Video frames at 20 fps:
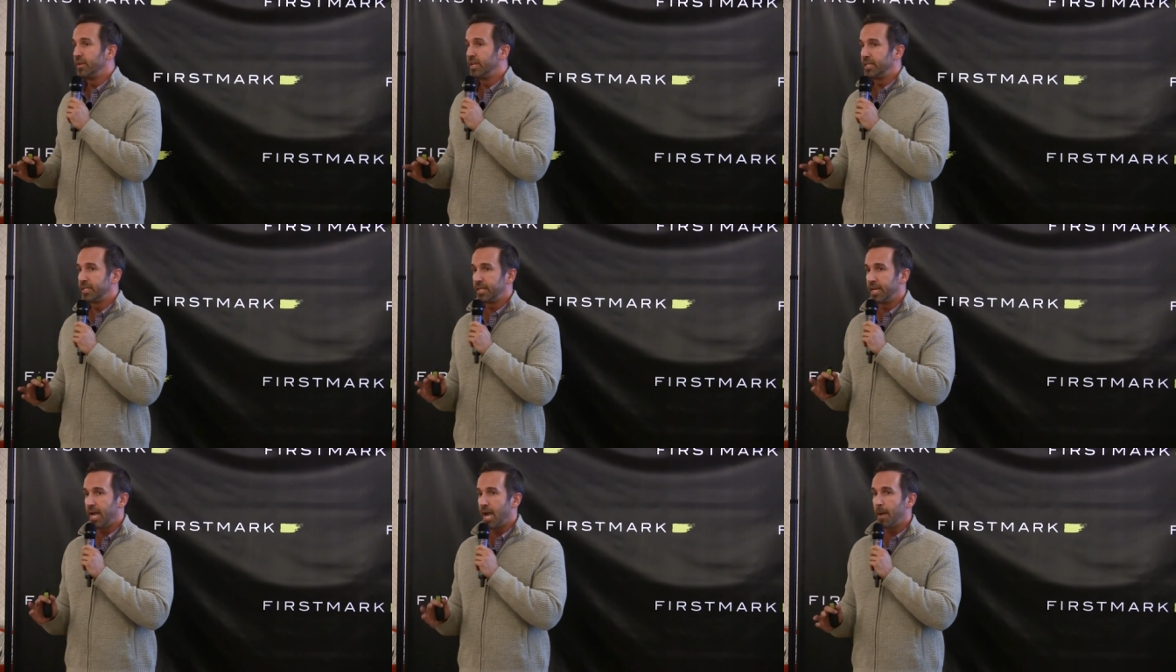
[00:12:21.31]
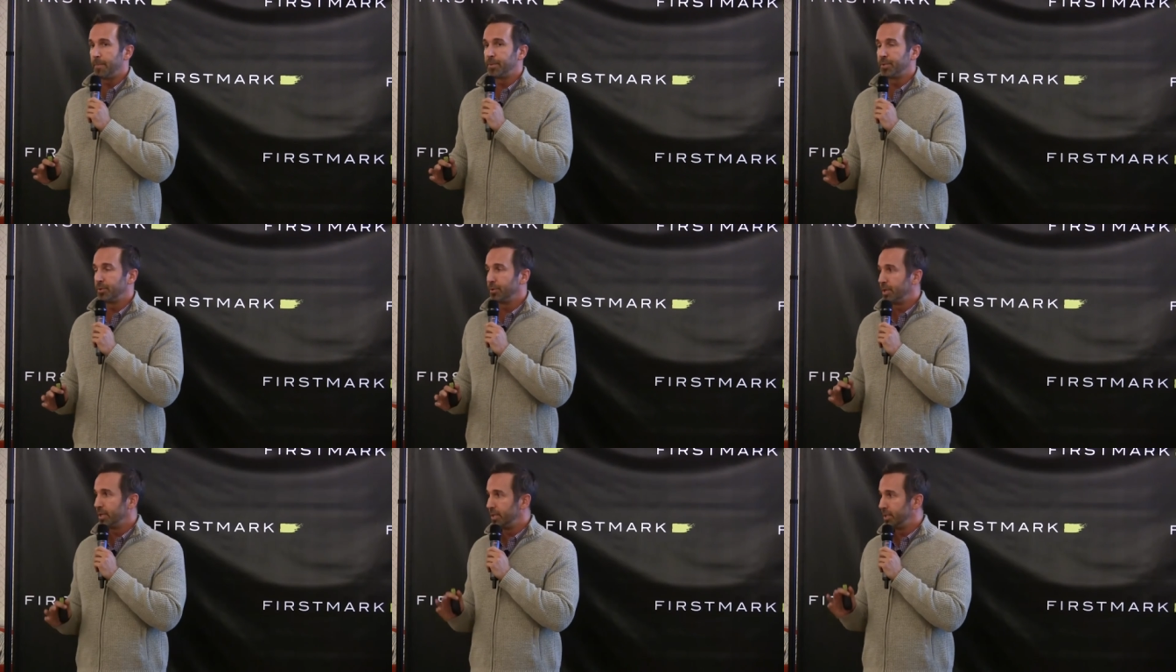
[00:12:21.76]
it is
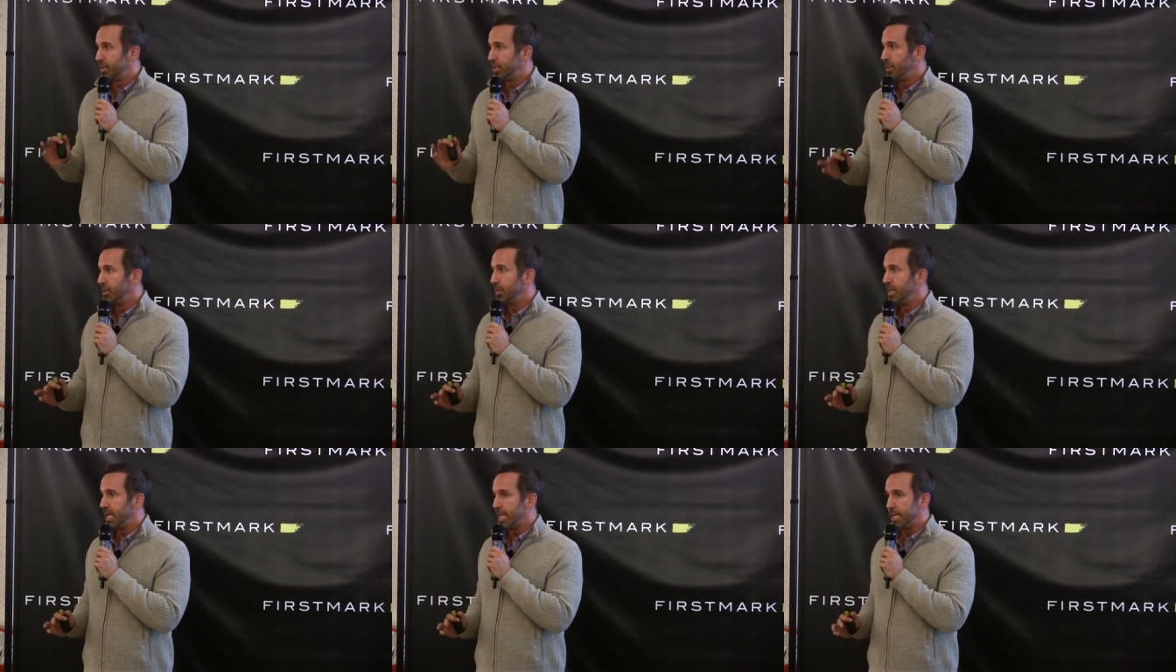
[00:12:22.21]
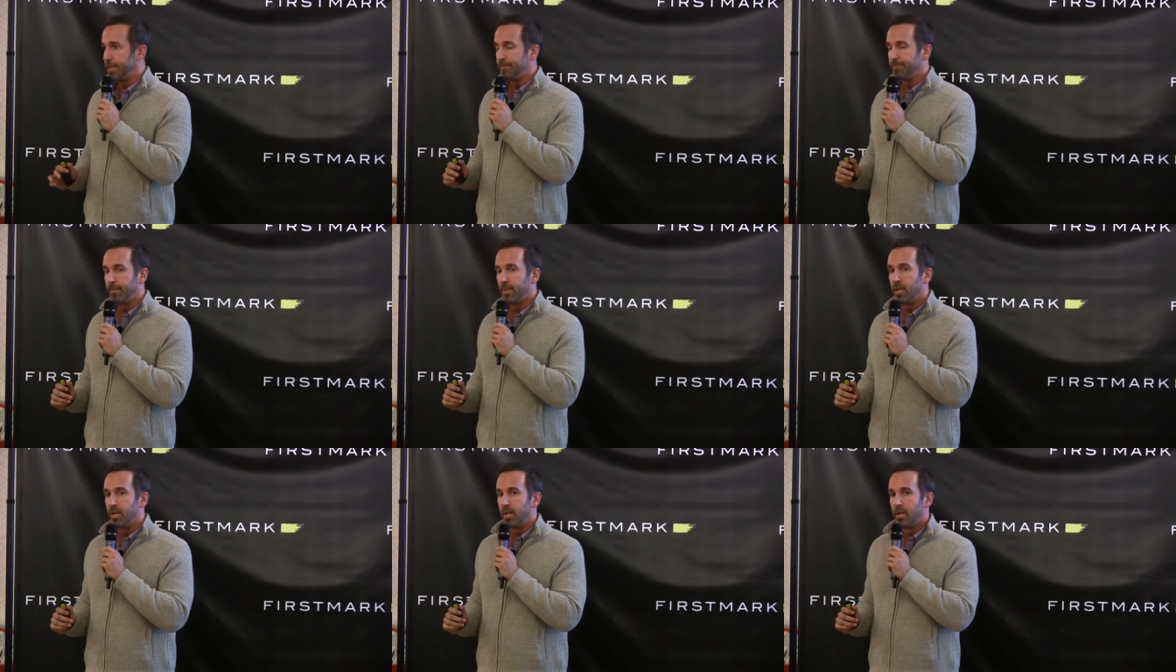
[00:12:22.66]
captured in 2D.
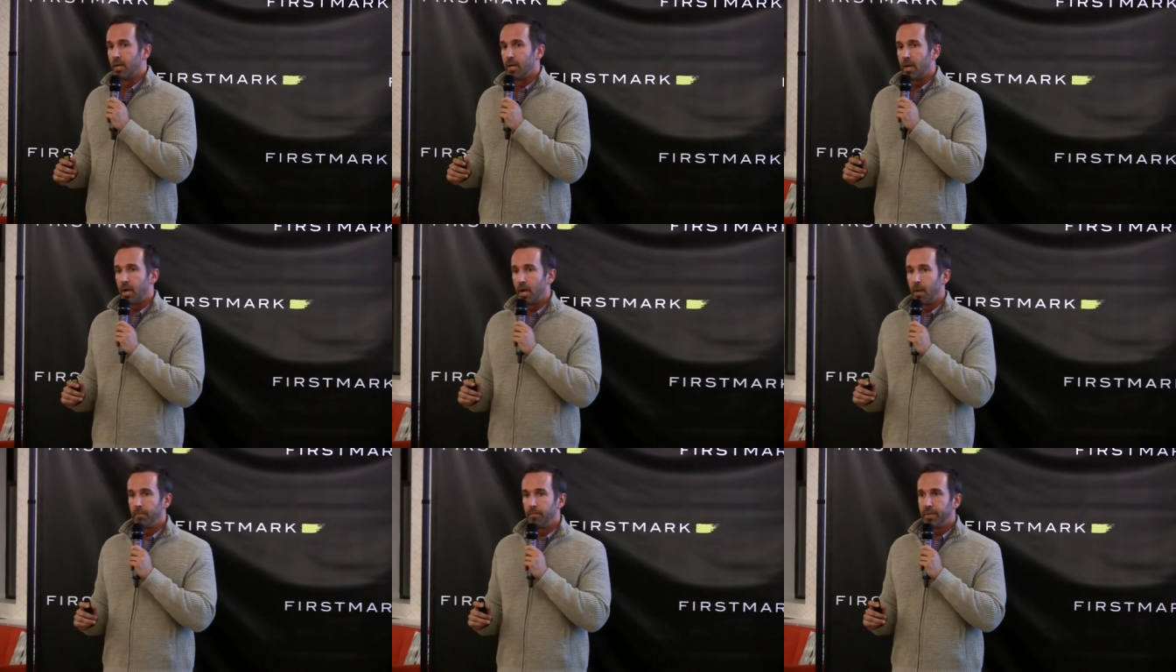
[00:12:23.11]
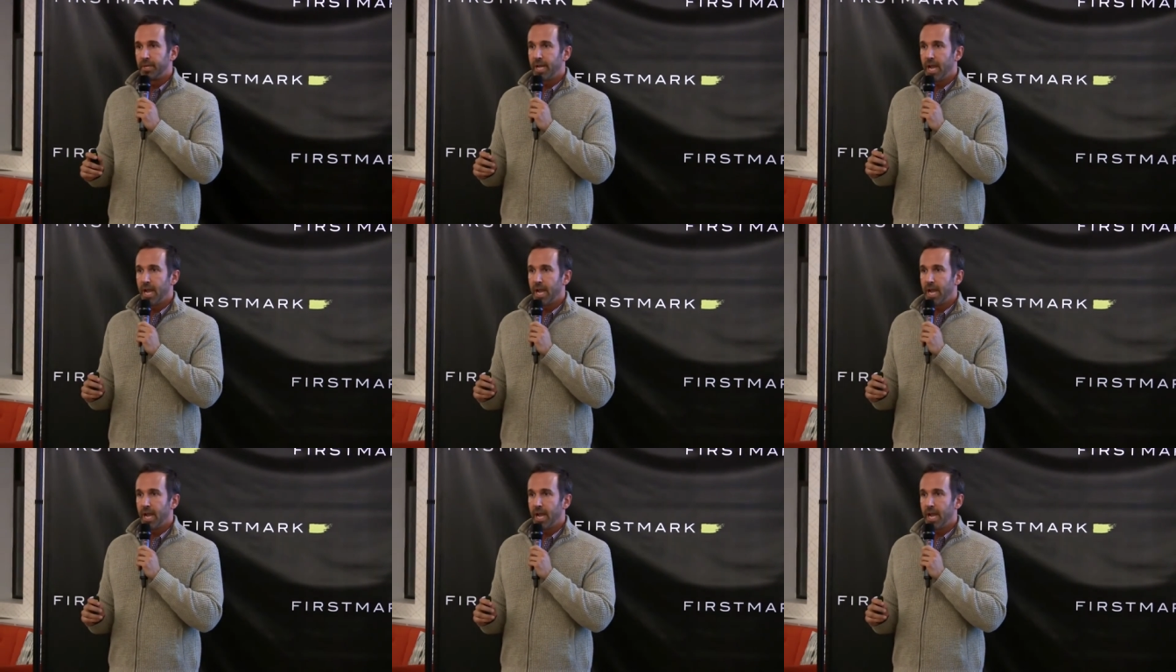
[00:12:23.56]
Um,